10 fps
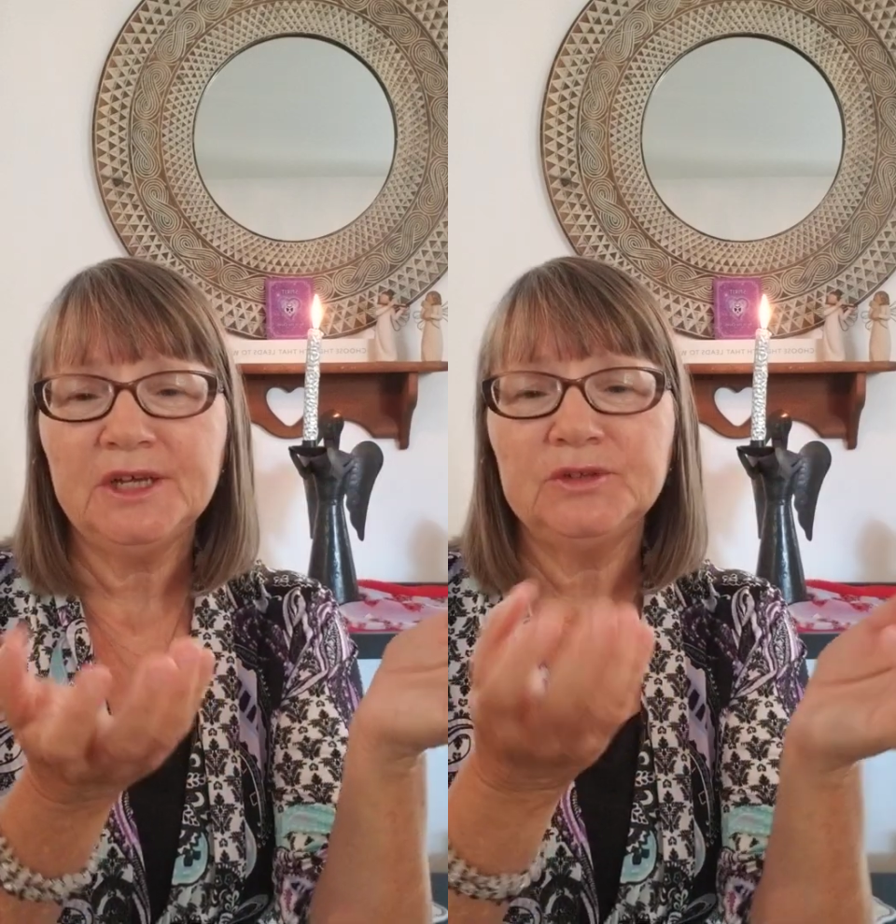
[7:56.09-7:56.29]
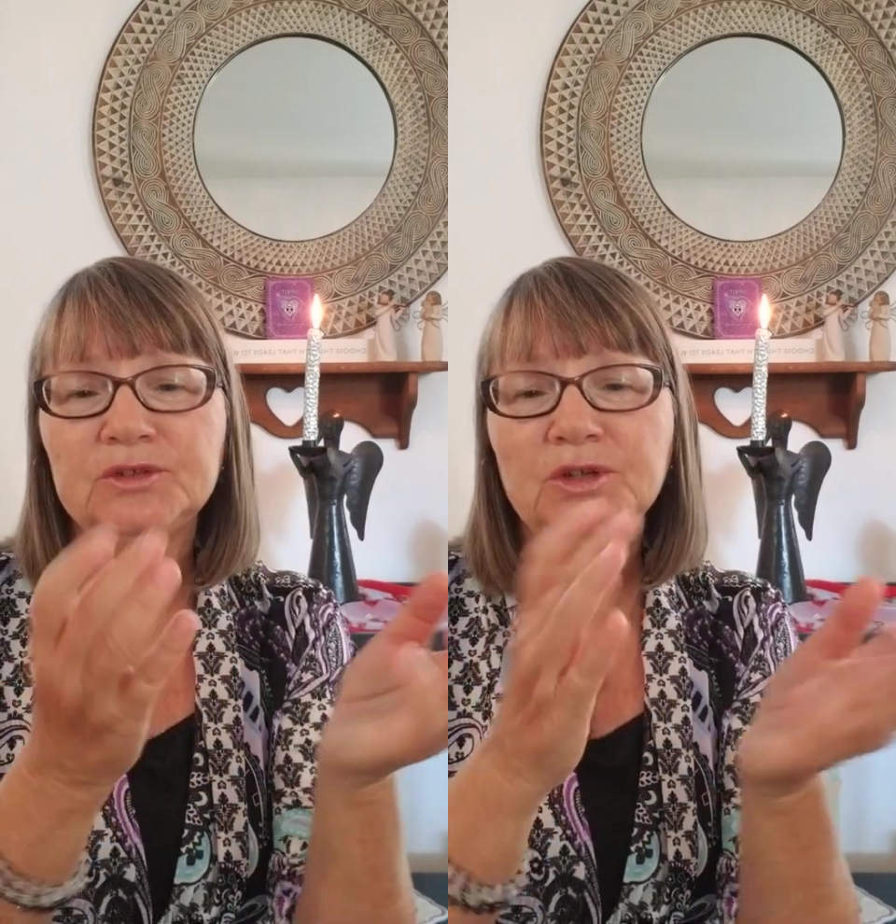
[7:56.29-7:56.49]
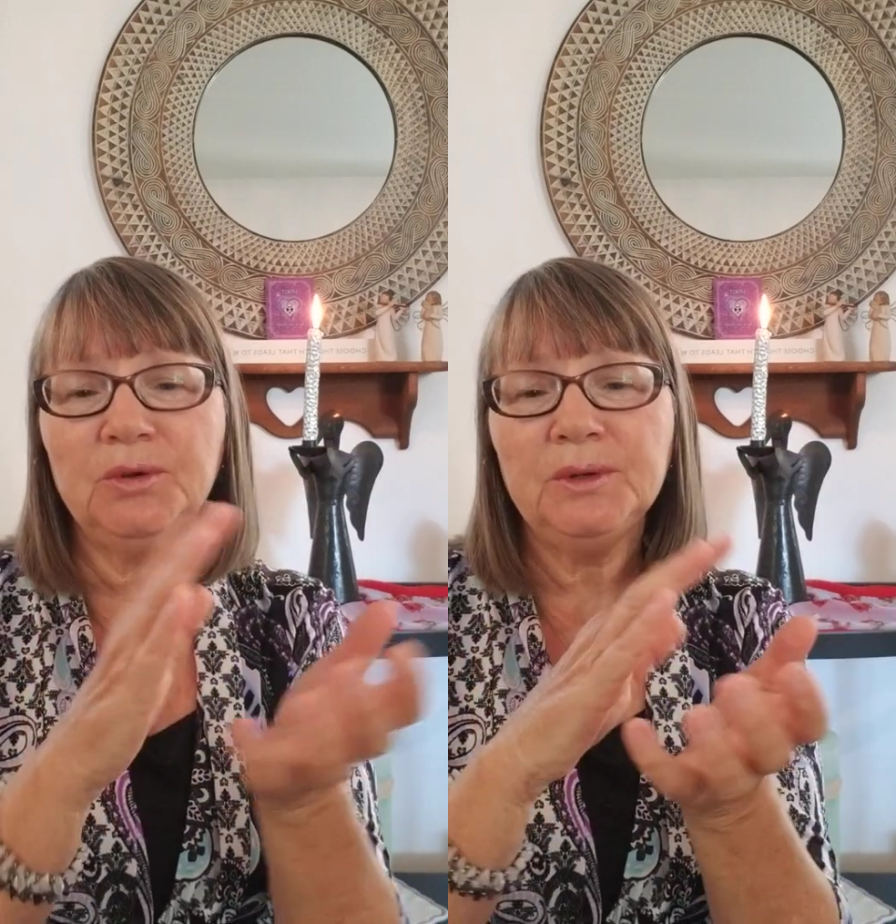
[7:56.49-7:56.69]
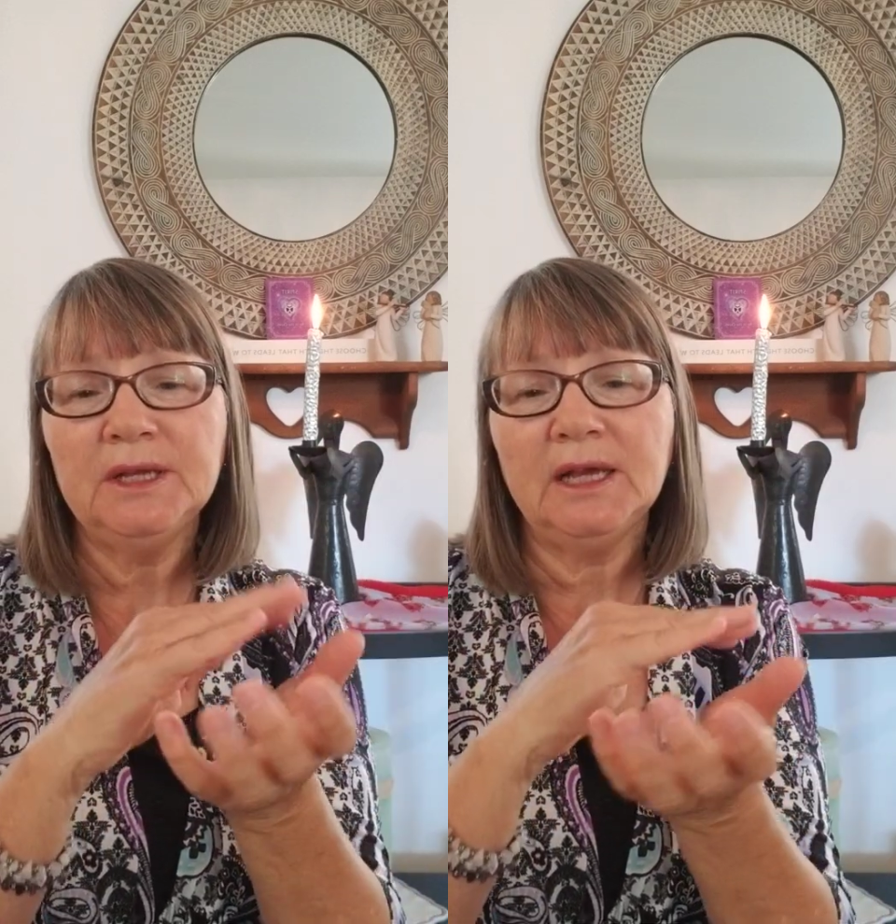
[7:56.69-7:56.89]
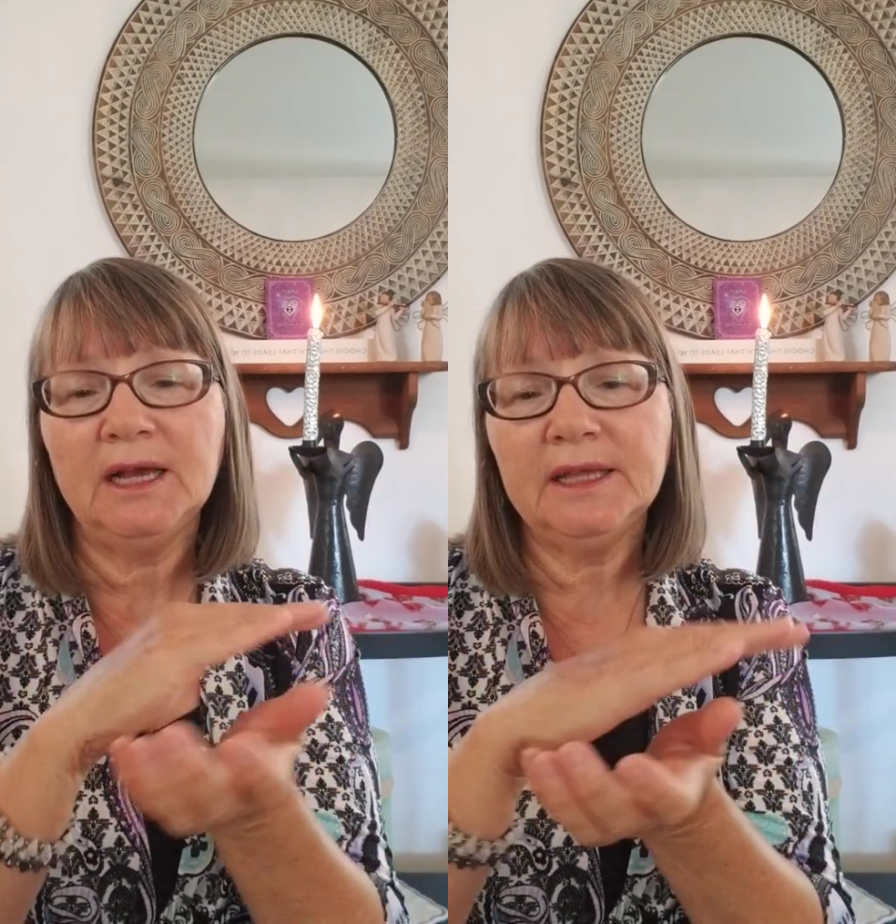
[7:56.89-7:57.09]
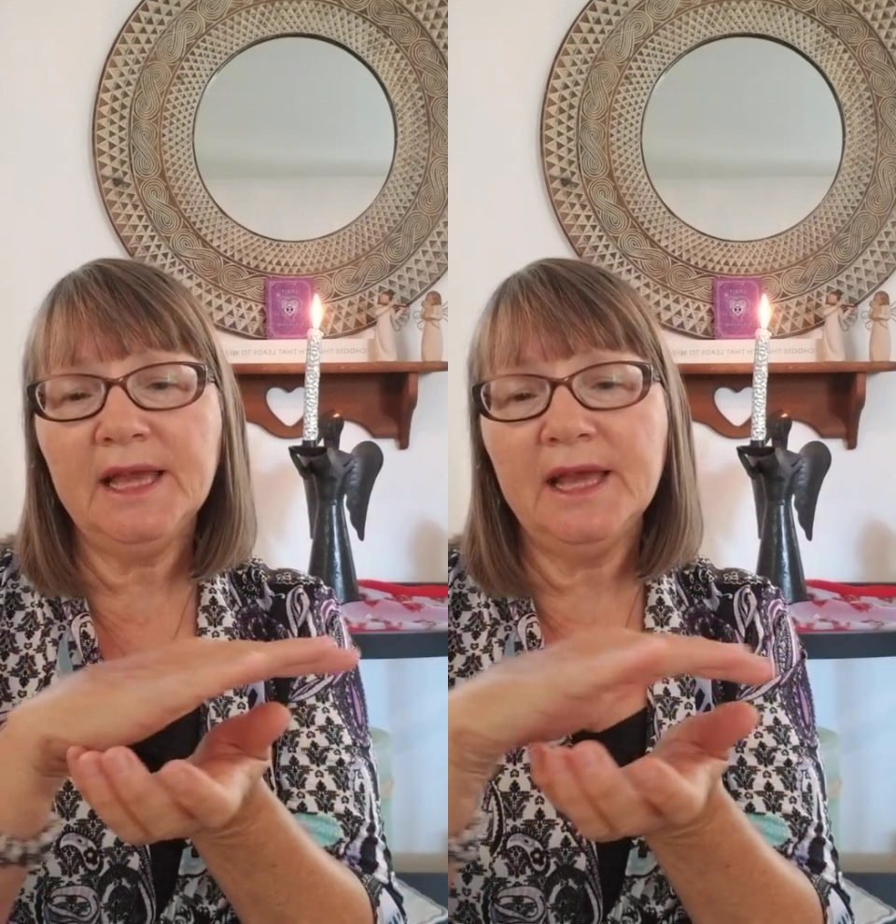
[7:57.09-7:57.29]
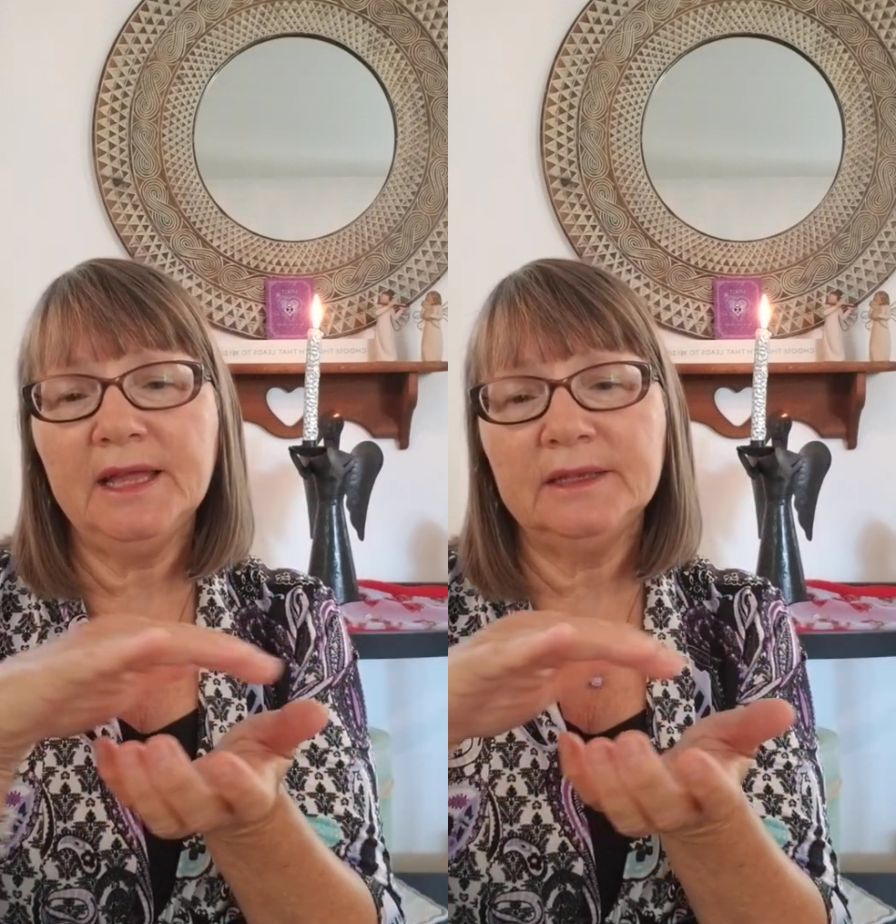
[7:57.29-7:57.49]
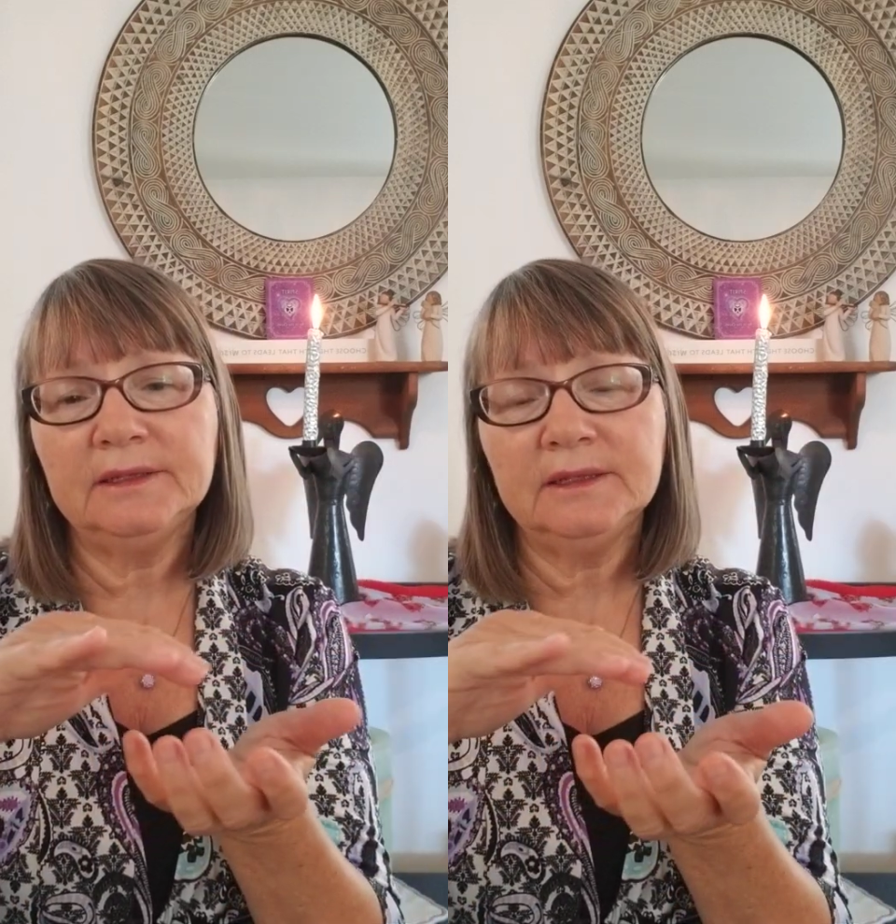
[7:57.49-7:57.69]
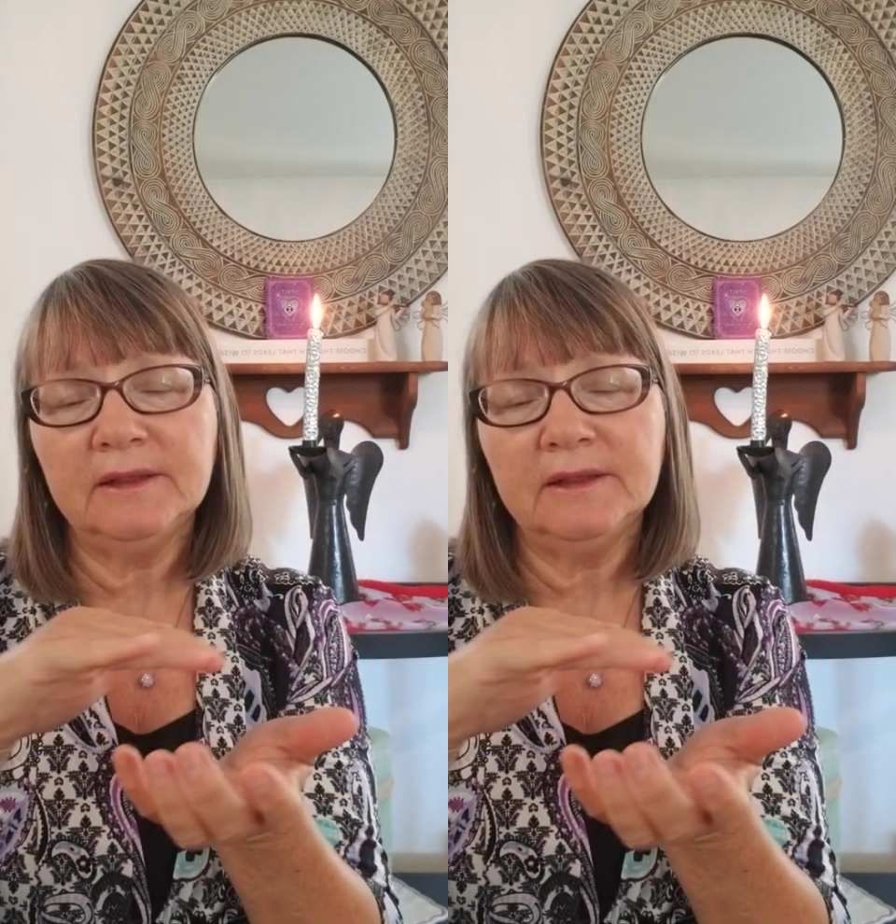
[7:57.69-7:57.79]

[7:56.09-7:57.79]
So again,